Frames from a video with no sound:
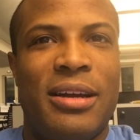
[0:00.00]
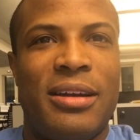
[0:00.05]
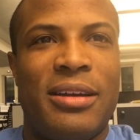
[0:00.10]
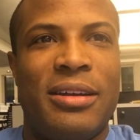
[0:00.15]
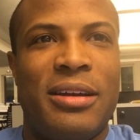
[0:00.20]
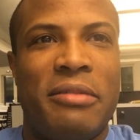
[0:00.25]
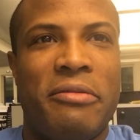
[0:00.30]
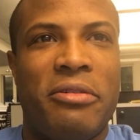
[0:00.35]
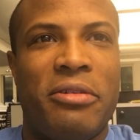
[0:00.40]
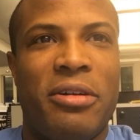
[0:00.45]

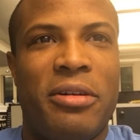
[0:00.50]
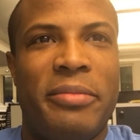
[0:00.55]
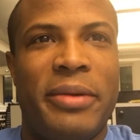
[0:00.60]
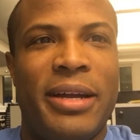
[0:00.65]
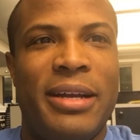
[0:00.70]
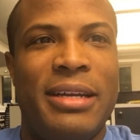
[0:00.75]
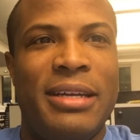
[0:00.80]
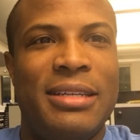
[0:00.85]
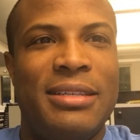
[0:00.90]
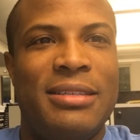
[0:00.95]
cover all my
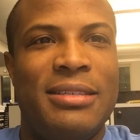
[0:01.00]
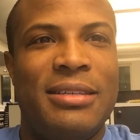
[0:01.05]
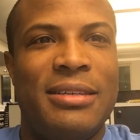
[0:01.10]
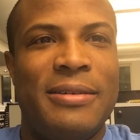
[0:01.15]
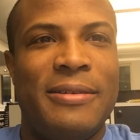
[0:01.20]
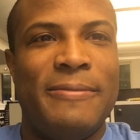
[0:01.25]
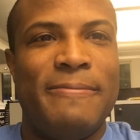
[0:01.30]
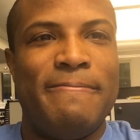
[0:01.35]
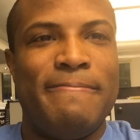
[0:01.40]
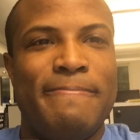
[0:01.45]
needs.
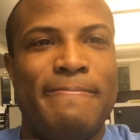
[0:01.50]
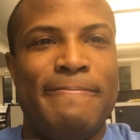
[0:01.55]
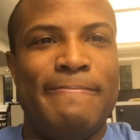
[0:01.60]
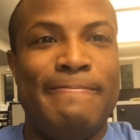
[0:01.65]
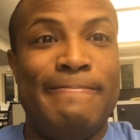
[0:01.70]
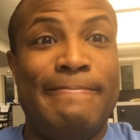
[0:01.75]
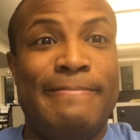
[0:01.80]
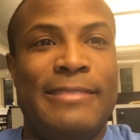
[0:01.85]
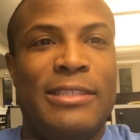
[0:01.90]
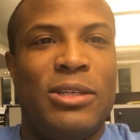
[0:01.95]

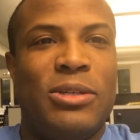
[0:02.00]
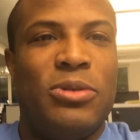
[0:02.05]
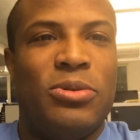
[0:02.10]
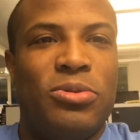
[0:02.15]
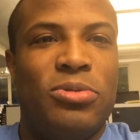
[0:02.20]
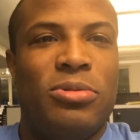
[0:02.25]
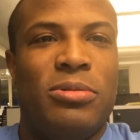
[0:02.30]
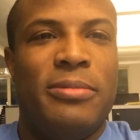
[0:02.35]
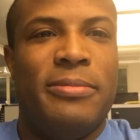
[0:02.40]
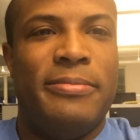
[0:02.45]

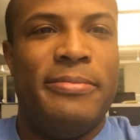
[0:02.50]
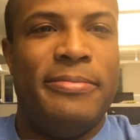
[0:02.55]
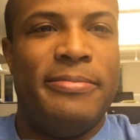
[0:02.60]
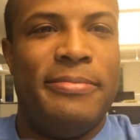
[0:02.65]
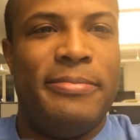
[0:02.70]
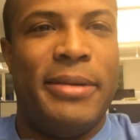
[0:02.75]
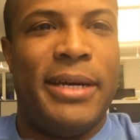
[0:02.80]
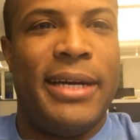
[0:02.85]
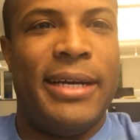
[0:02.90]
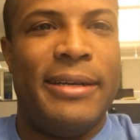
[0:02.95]
Cool.
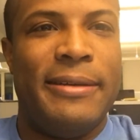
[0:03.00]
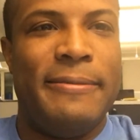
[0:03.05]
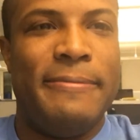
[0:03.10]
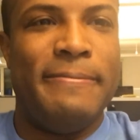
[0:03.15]
Bye.